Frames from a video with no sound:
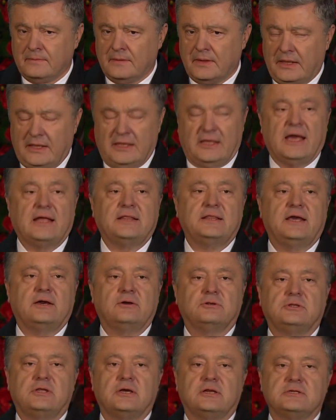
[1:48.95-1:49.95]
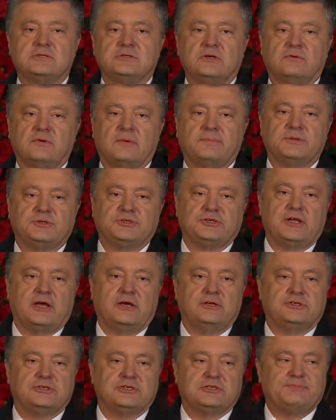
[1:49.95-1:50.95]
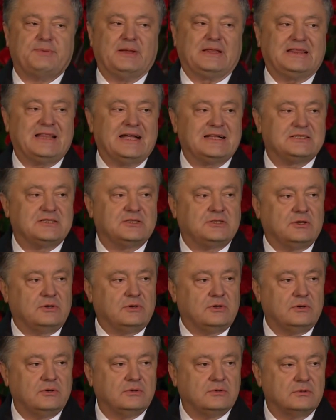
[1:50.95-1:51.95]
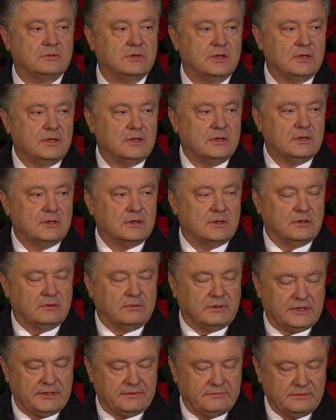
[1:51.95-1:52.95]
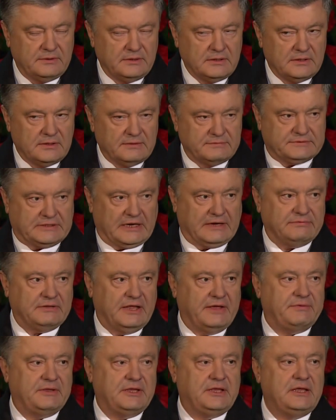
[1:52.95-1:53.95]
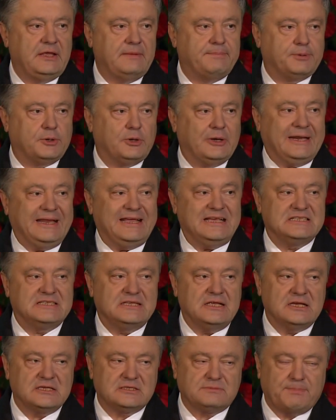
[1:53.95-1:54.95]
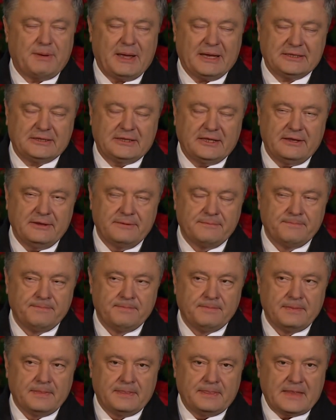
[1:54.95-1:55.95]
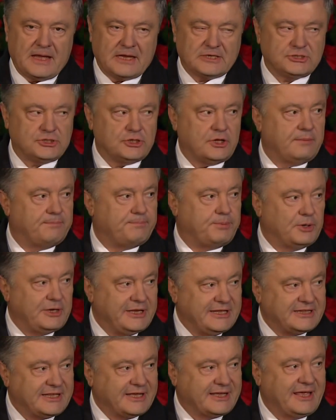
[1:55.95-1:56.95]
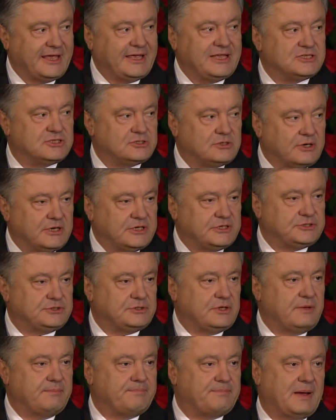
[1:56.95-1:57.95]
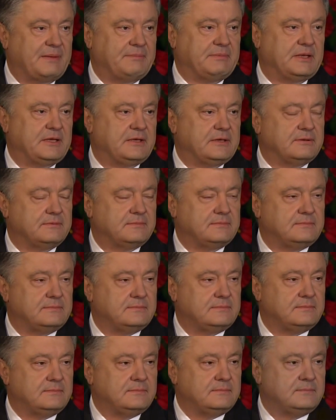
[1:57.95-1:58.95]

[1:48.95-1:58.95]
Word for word: Today, the time has come to talk about statistics, even before June twenty-second, nineteen forty-one, on different parts of the front line, more than one hundred thousand